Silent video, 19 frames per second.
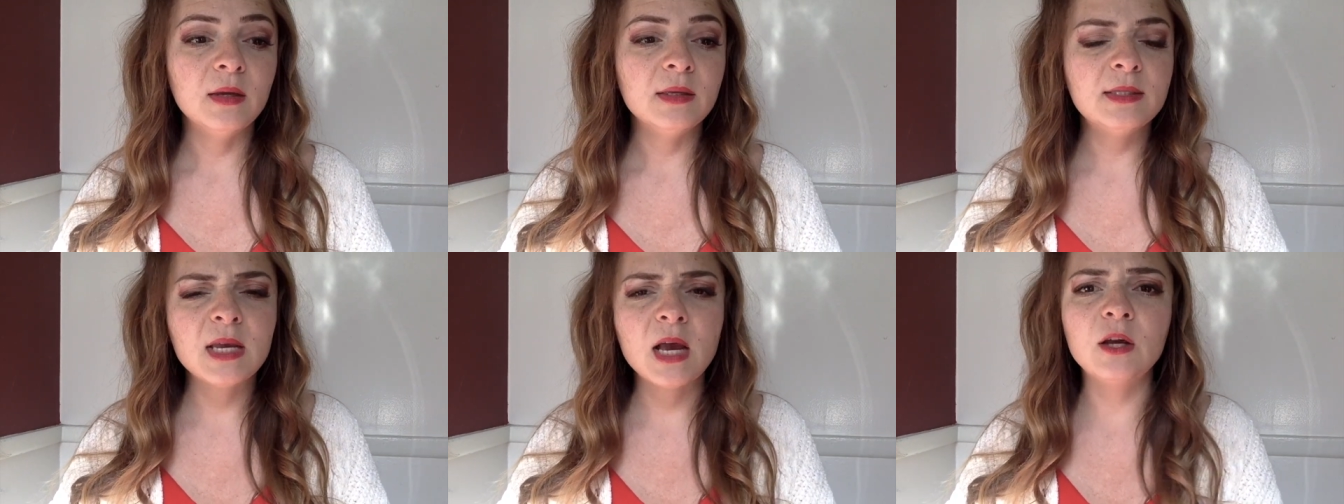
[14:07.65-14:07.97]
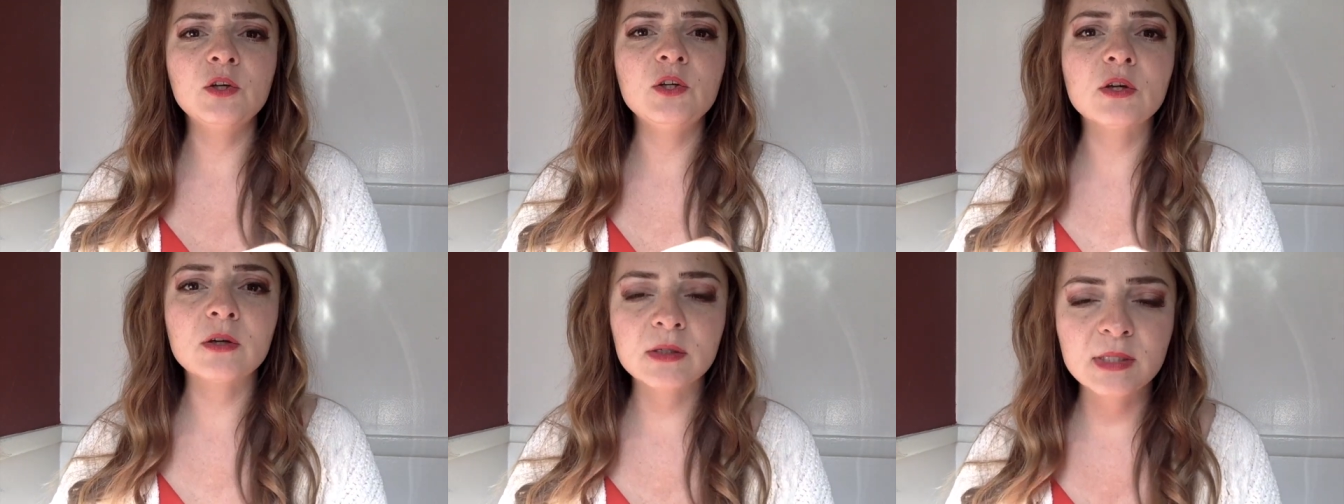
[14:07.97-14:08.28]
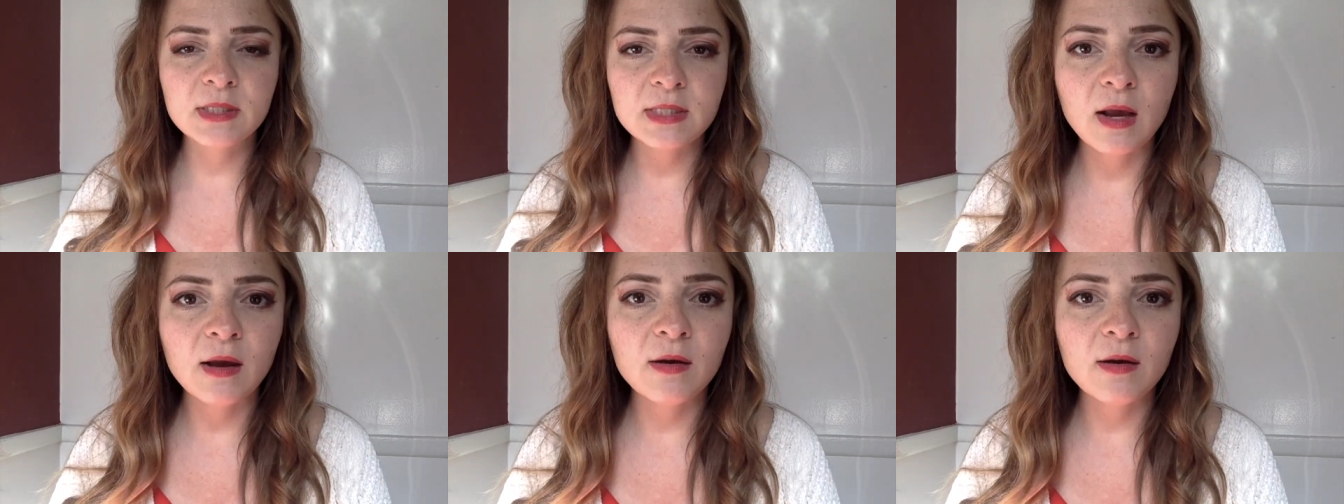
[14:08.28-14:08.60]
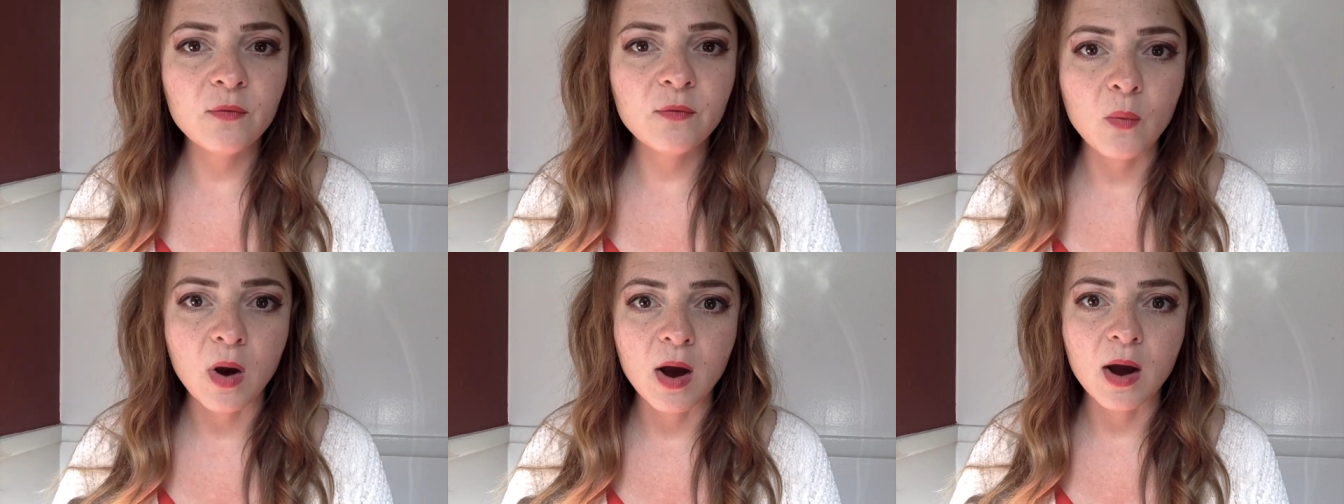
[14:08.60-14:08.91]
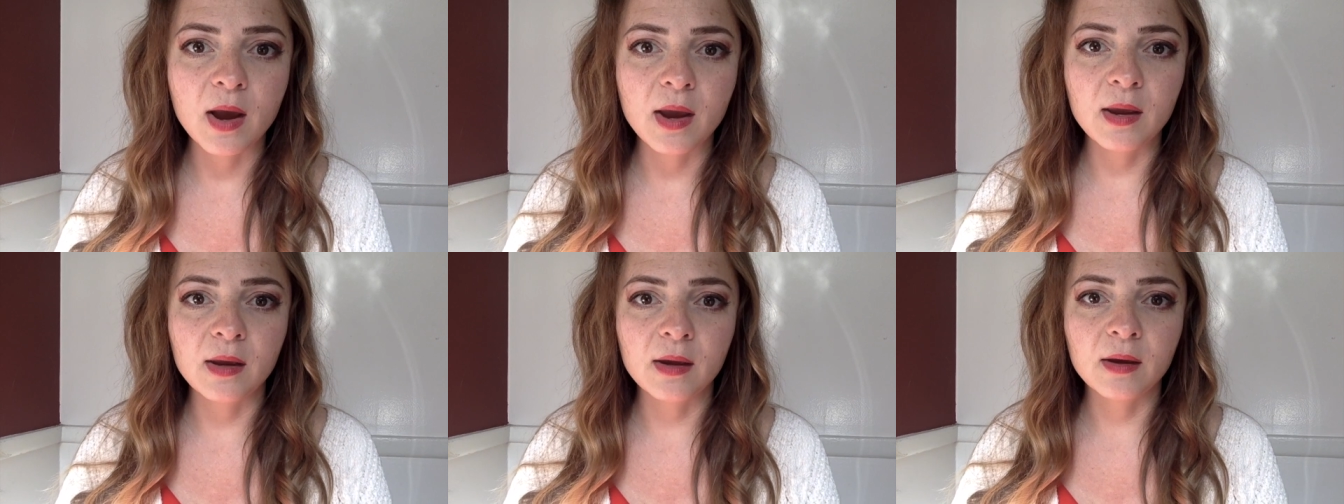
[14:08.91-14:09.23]
Tell yourself
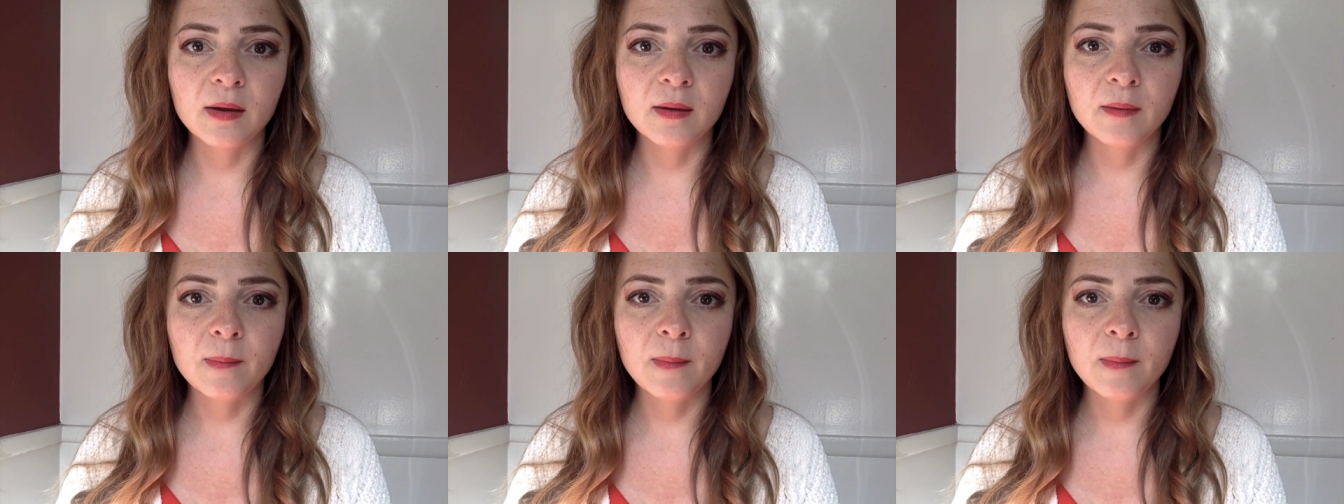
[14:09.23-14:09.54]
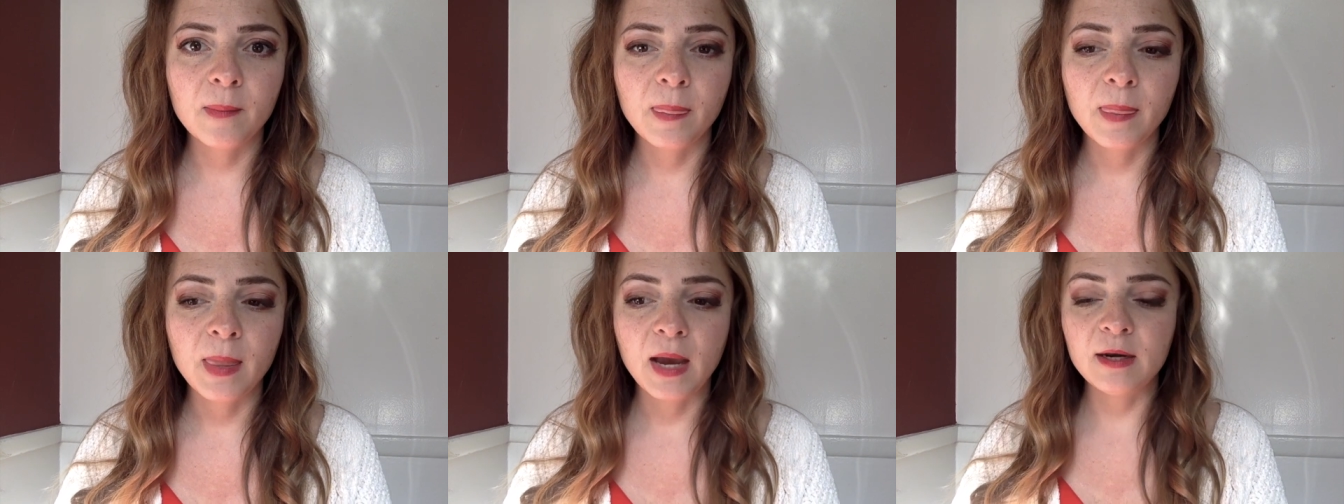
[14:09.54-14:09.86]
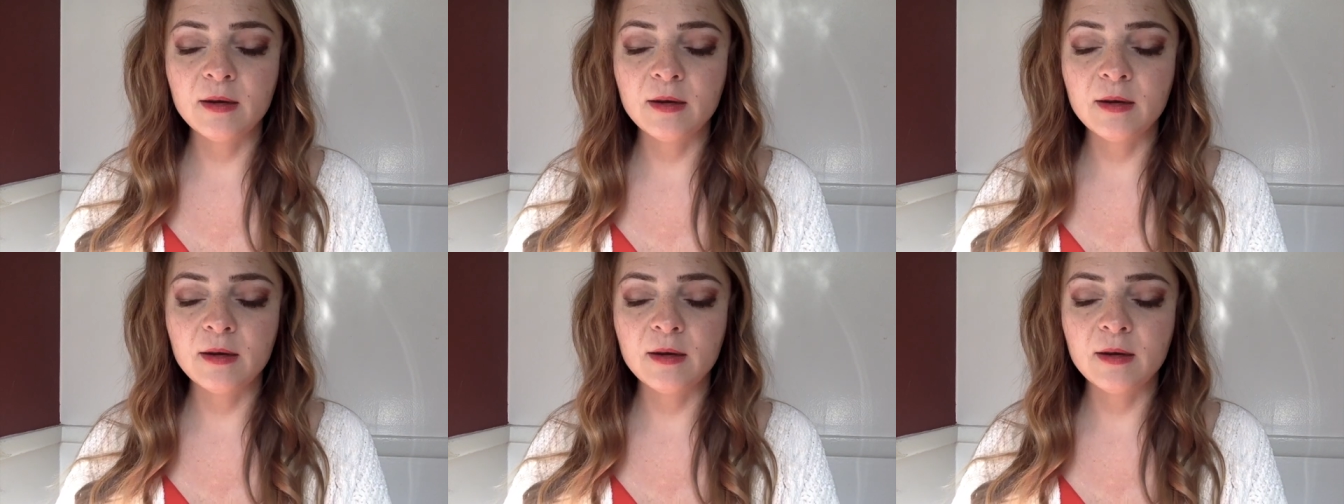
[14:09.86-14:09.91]
why. I